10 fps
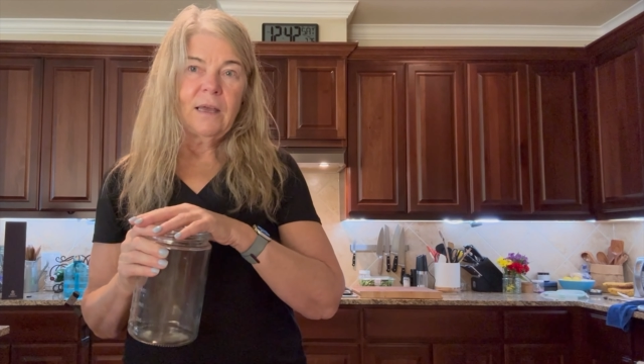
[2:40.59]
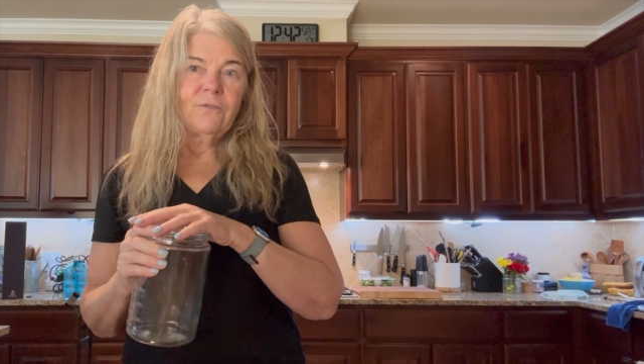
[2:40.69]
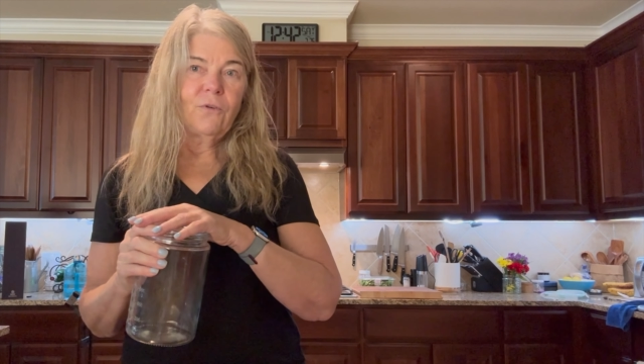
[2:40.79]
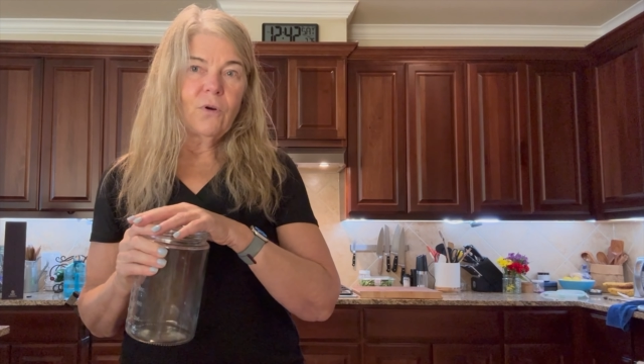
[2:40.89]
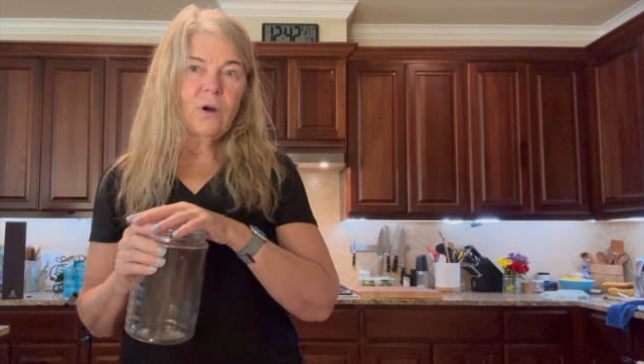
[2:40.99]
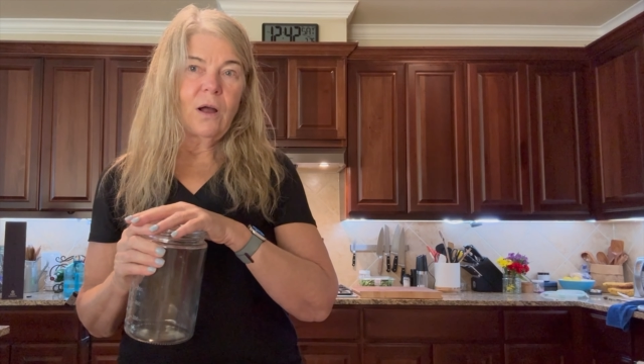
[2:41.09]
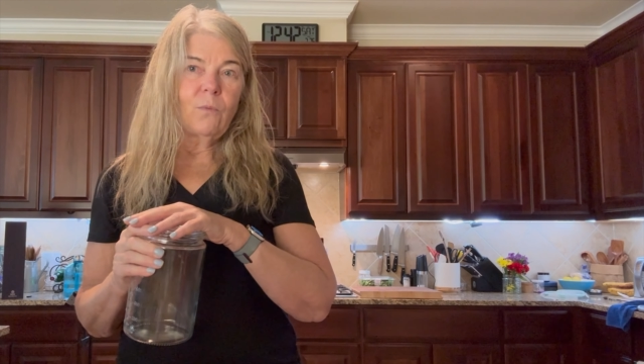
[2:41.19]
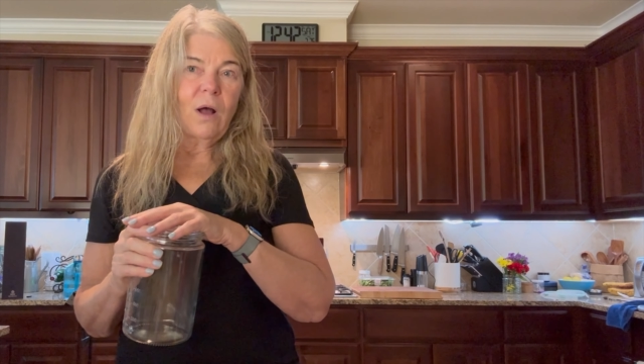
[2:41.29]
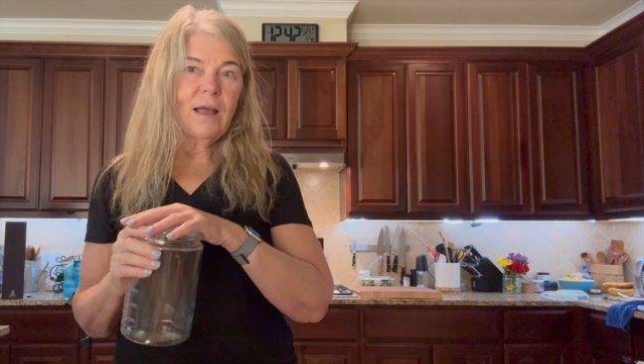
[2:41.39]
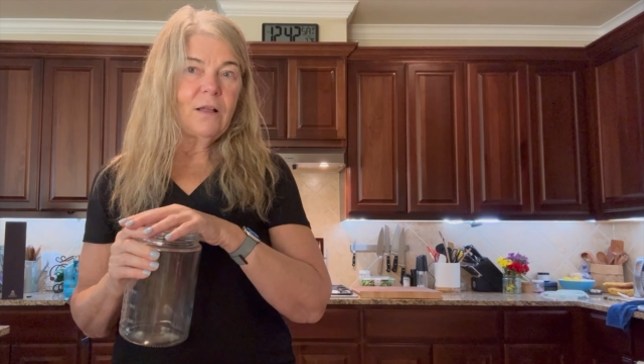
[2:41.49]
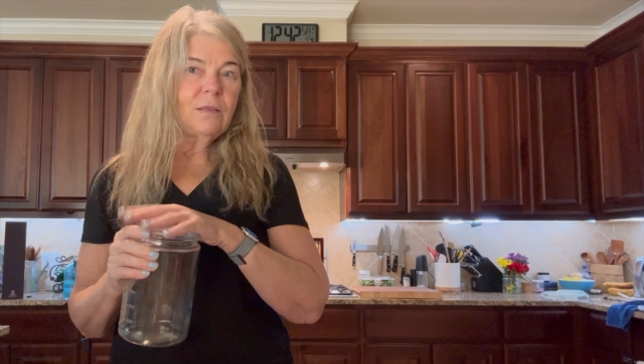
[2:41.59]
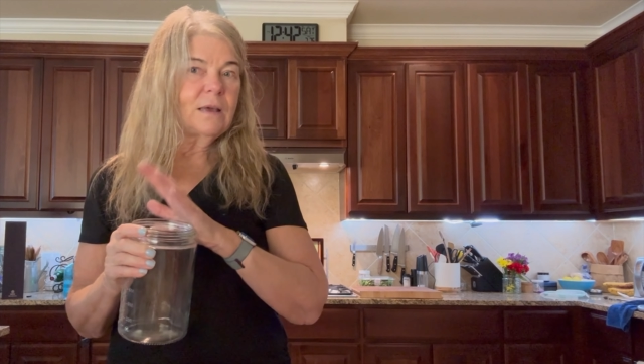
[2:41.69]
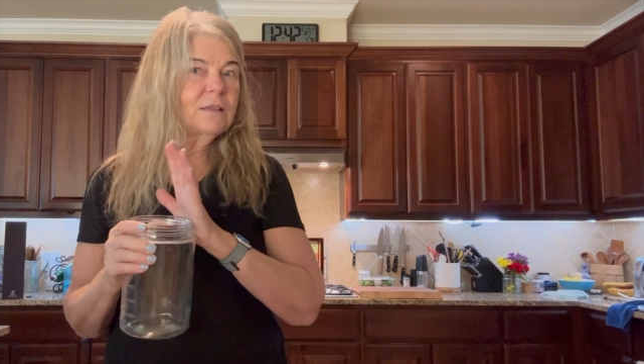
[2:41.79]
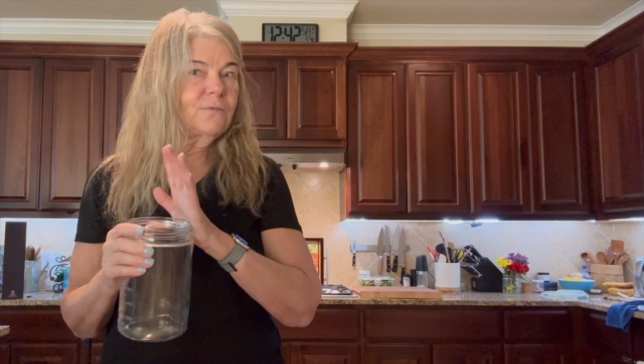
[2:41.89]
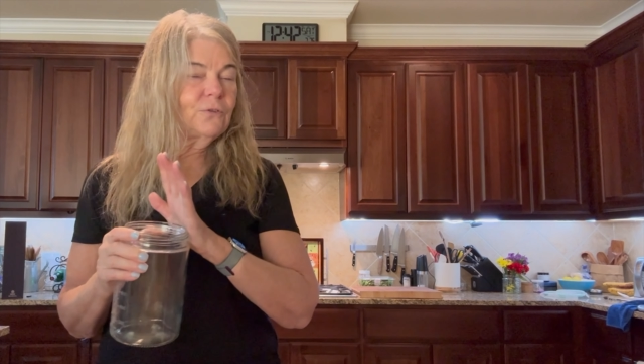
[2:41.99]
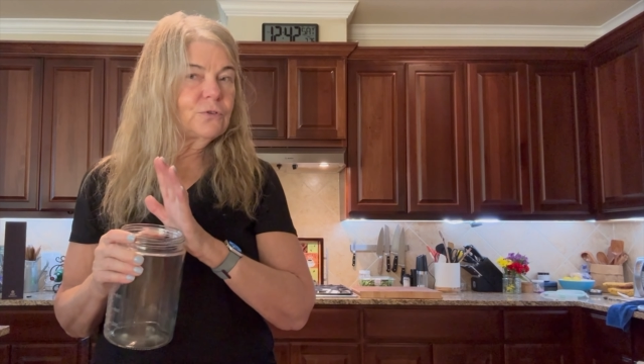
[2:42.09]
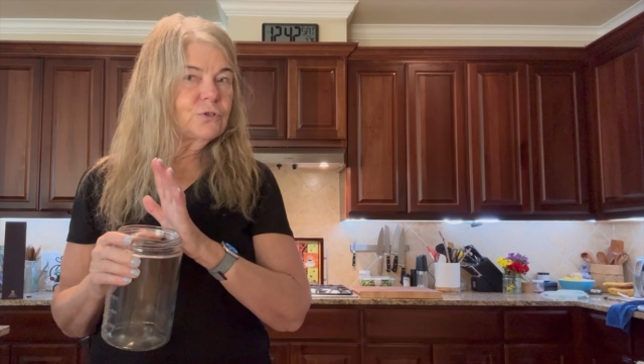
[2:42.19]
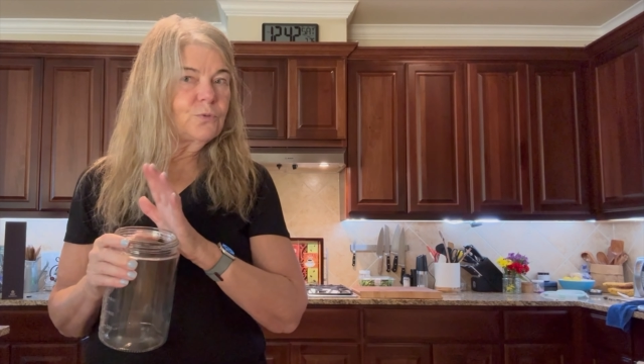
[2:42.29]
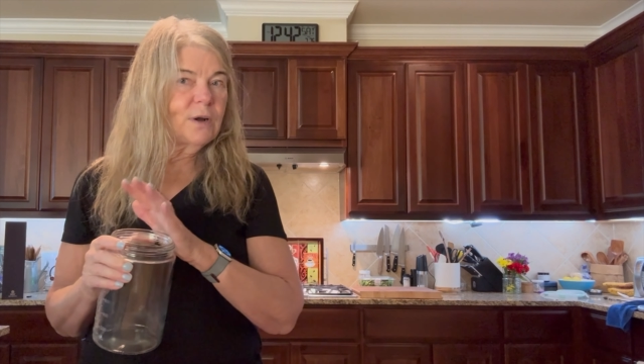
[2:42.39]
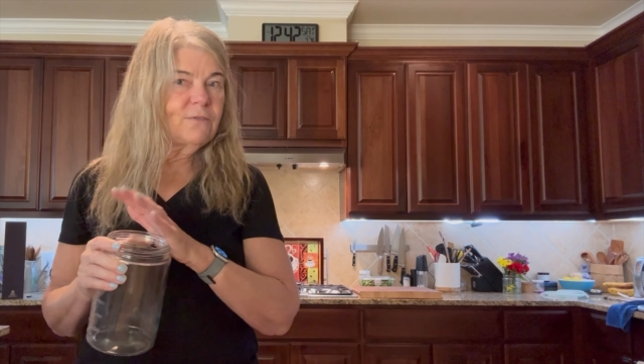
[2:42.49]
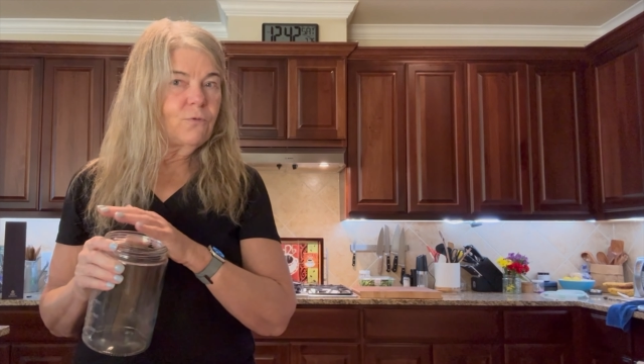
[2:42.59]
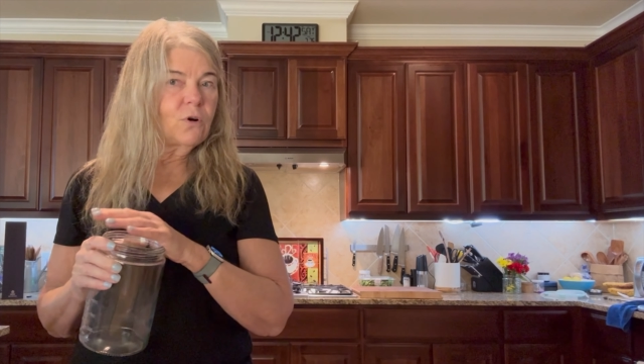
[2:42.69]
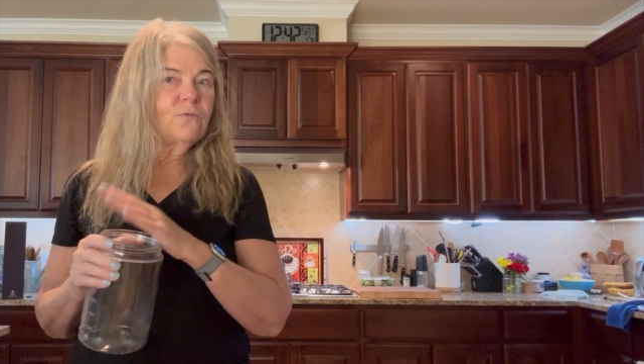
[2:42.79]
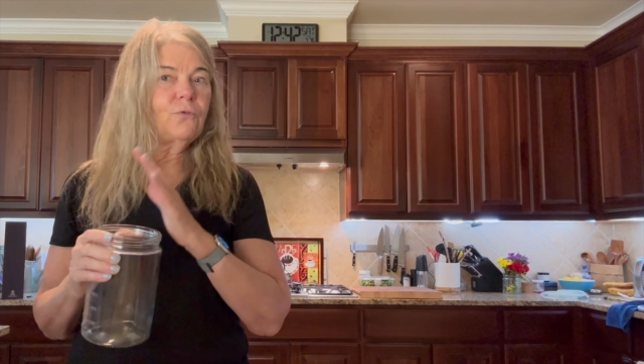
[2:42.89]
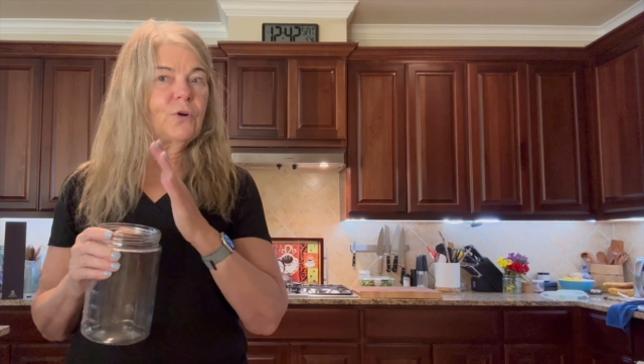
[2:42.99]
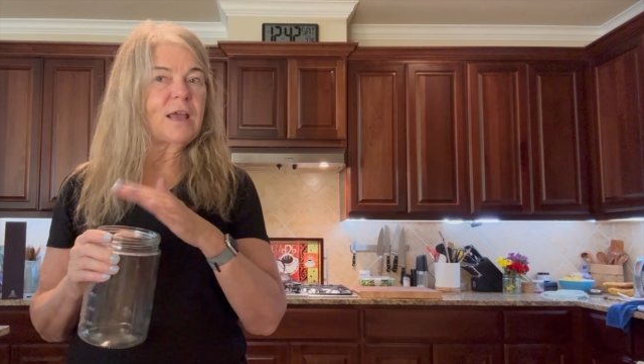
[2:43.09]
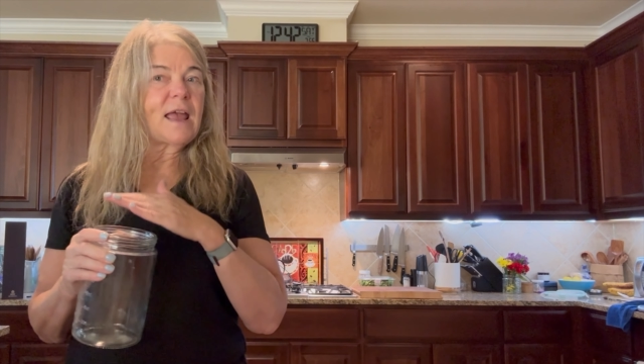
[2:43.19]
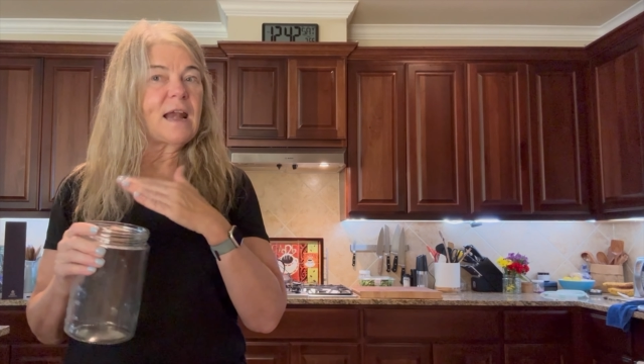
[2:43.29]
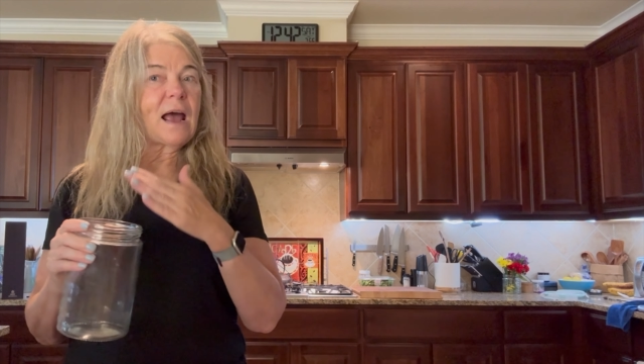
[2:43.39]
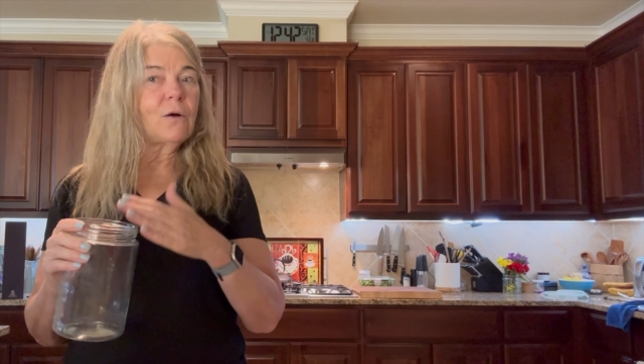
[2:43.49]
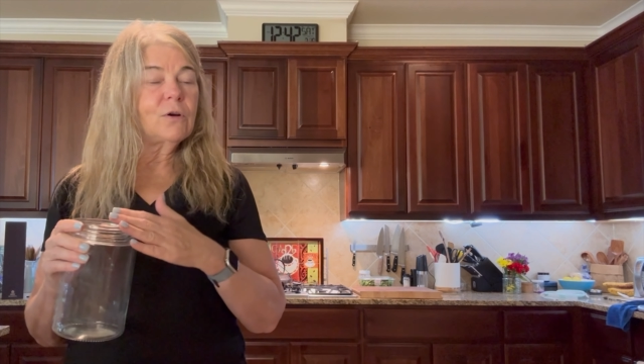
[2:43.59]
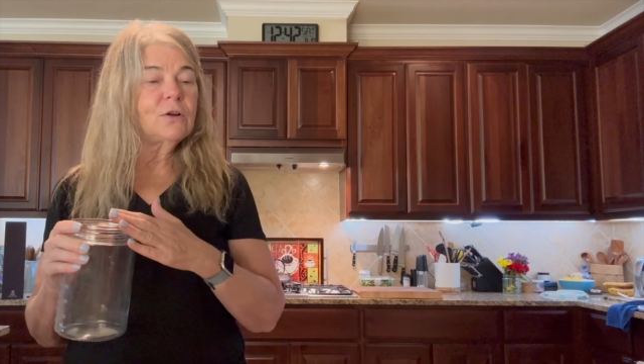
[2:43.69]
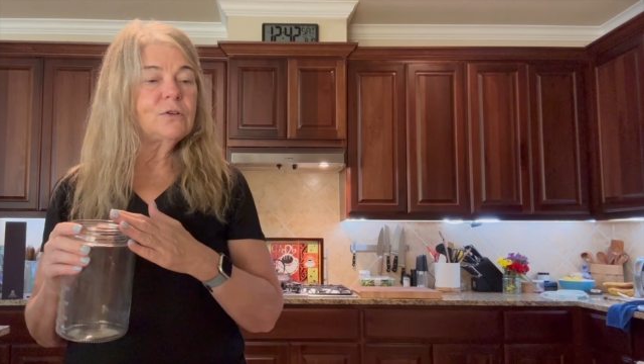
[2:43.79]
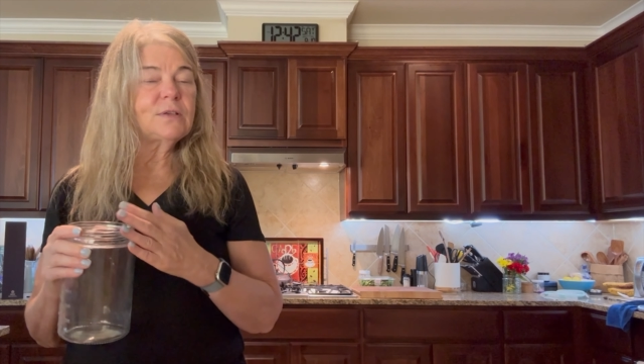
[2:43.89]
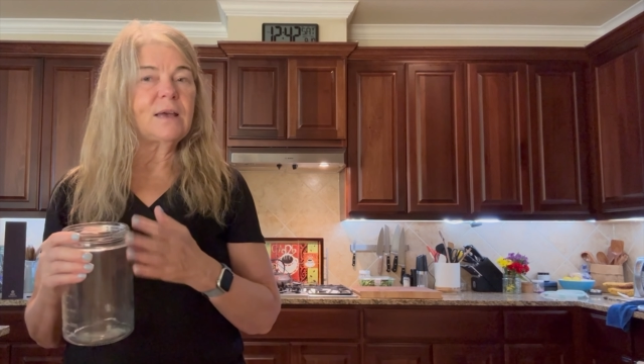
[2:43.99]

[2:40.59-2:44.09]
for a while, like the first 24 or 48 hours.